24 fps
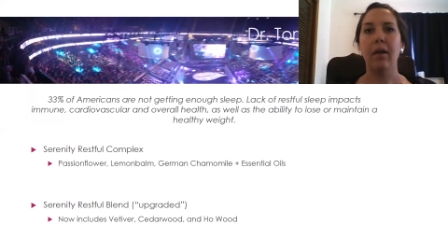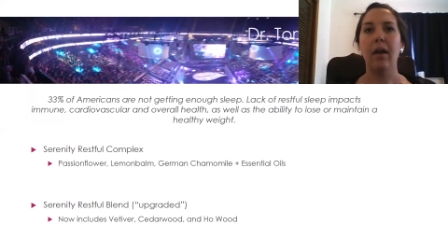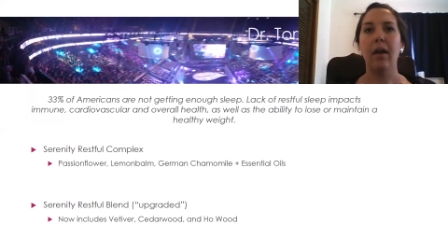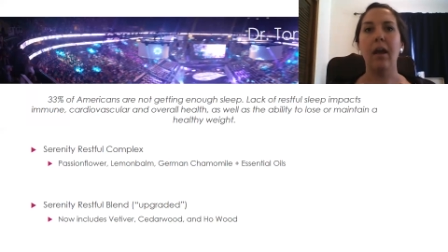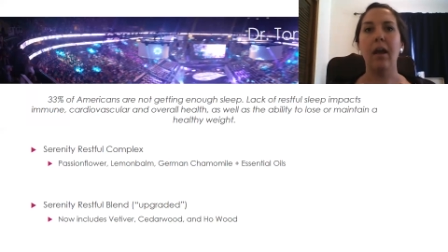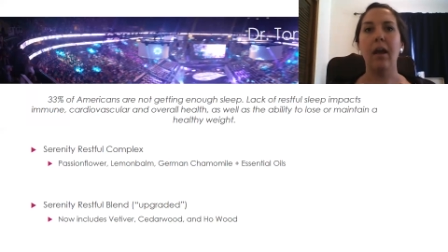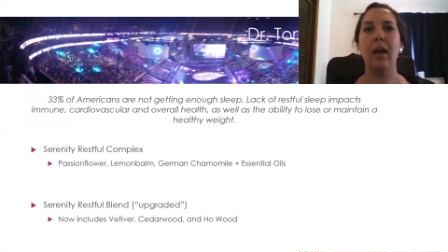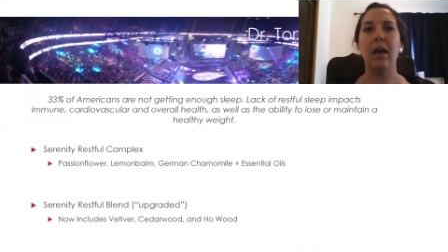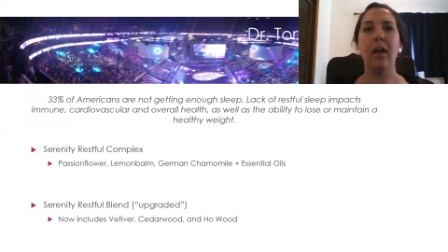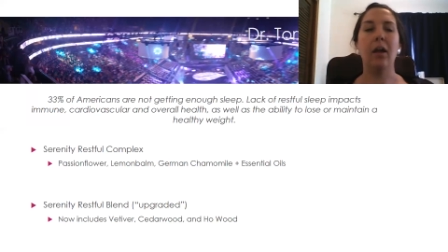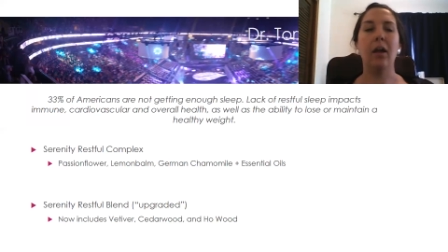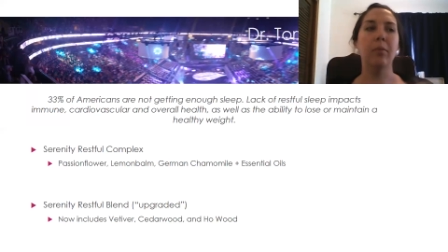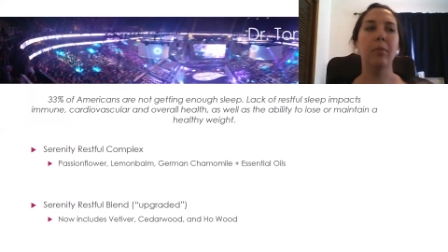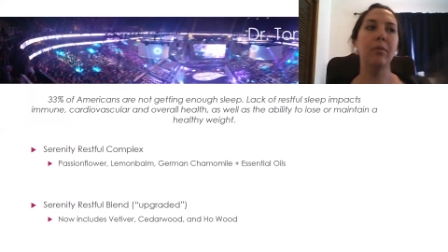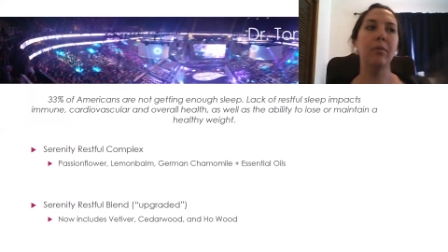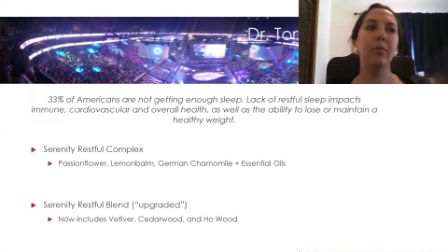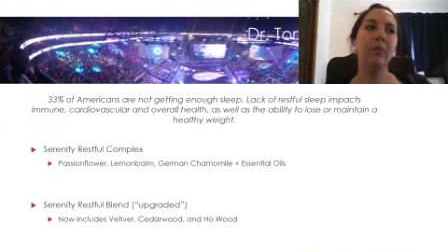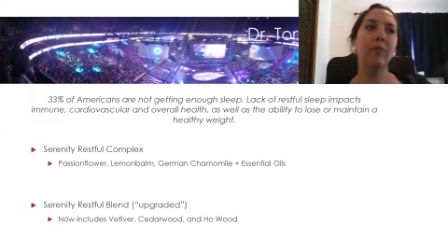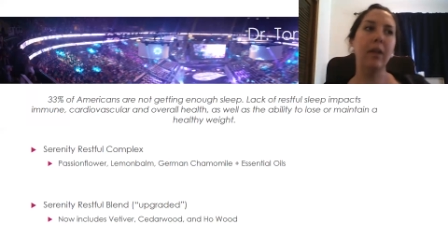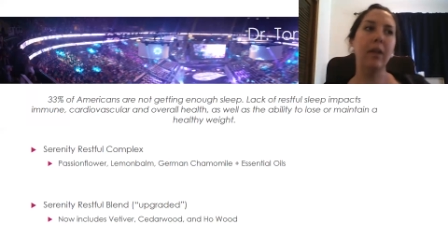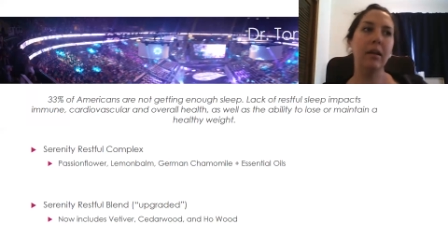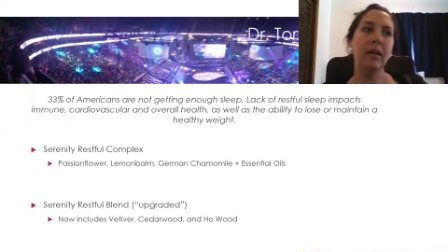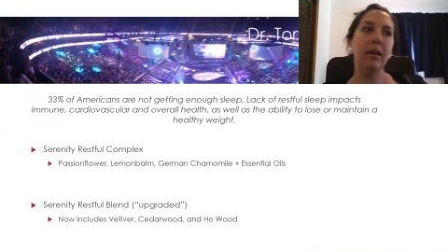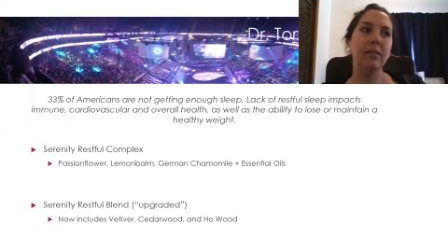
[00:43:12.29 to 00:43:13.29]
and I'll be
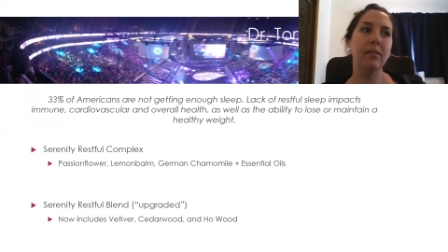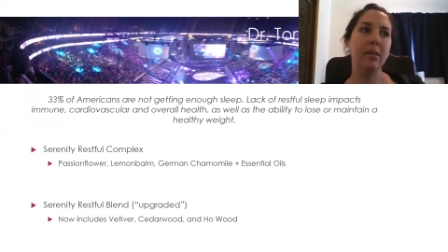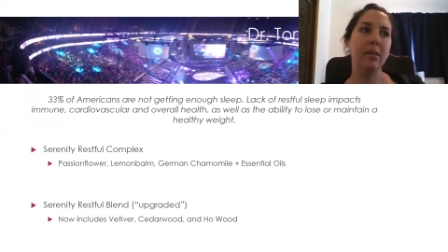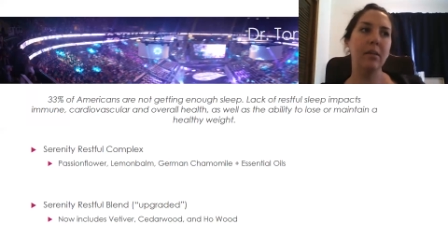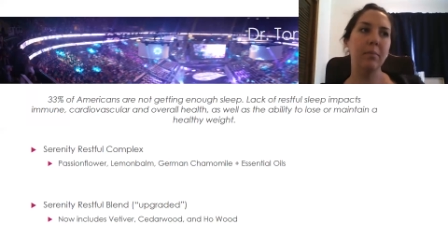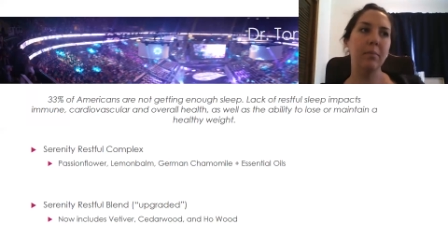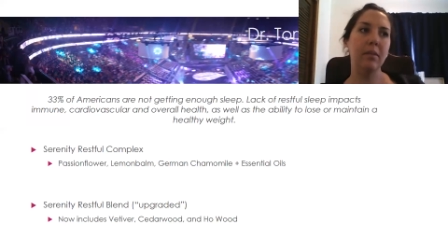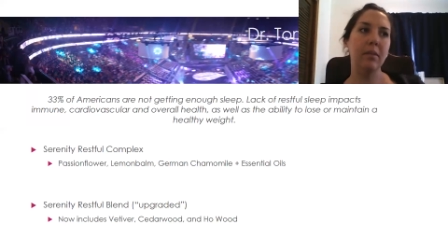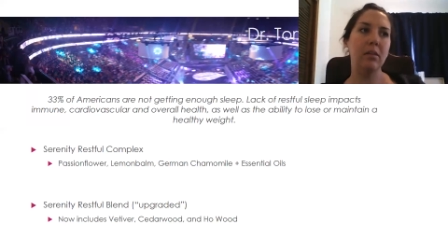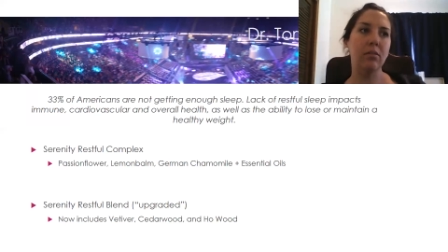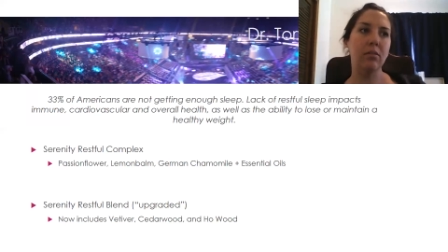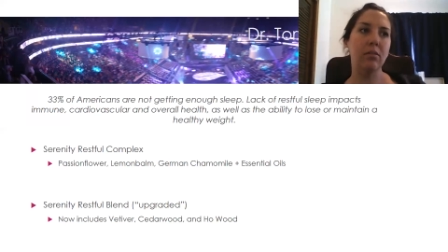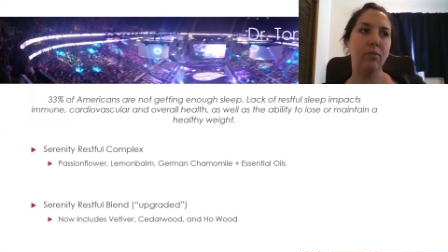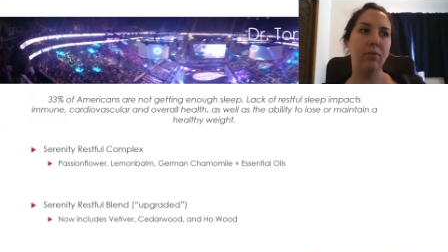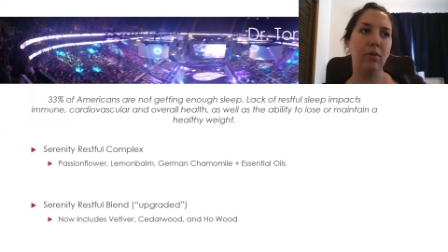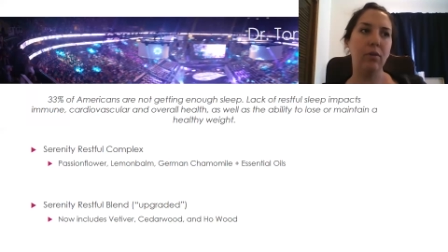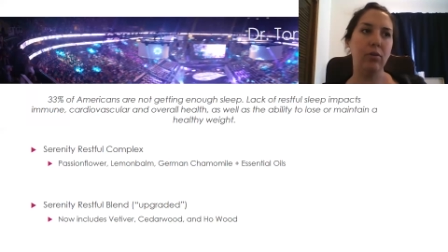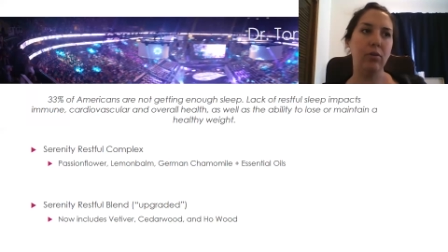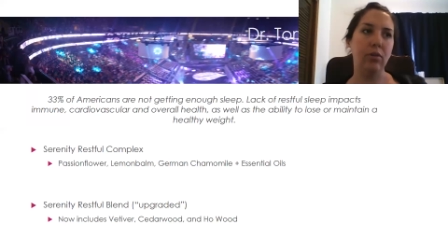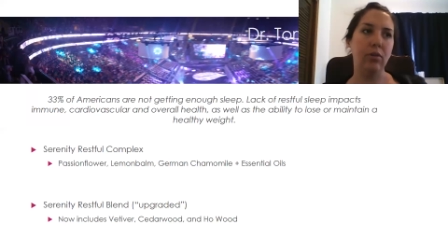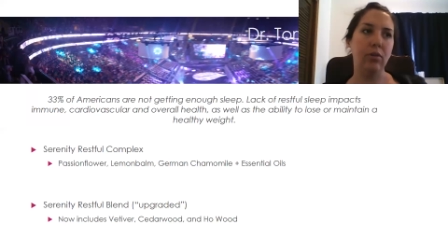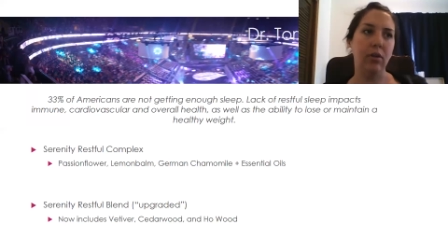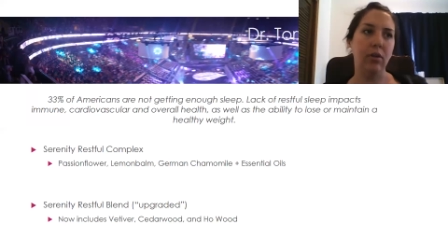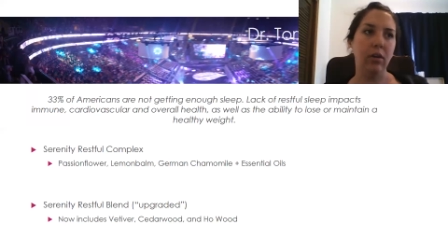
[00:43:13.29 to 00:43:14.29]
running some in the
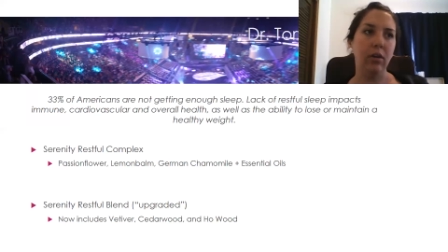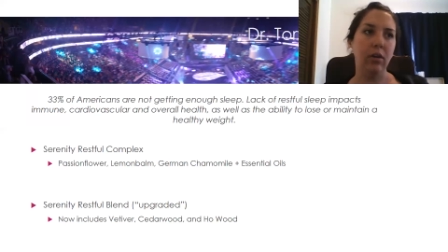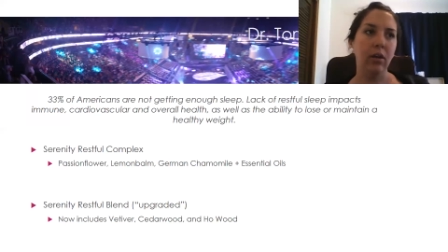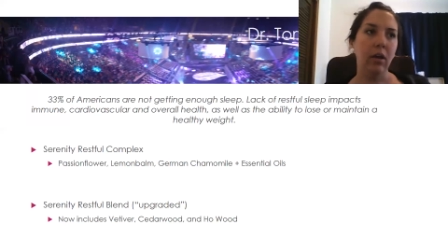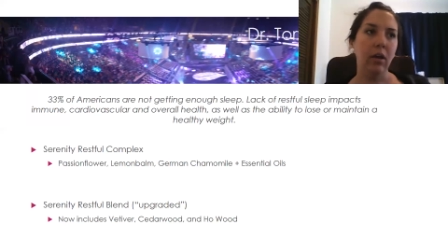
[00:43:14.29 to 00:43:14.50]
diffuser,